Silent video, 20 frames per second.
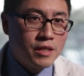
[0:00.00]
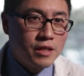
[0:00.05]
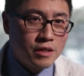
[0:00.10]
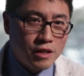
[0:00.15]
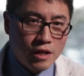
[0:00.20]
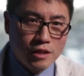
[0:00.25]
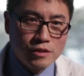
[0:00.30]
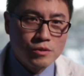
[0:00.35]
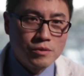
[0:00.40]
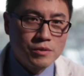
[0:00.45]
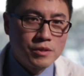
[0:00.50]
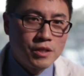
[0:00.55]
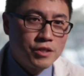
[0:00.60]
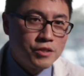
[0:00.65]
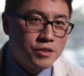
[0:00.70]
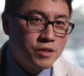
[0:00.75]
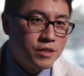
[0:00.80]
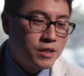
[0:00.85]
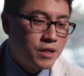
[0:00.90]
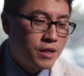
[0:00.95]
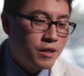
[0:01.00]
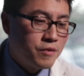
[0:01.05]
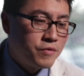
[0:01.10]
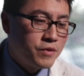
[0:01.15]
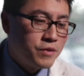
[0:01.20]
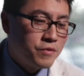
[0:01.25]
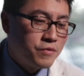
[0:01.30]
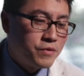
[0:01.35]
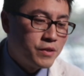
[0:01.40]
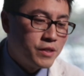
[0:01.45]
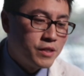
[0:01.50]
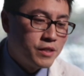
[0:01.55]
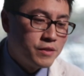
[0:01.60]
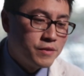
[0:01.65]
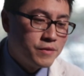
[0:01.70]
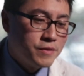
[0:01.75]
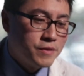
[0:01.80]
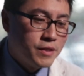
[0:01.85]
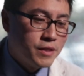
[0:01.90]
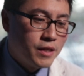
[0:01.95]
in a consultation, uh, feel free
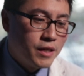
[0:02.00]
to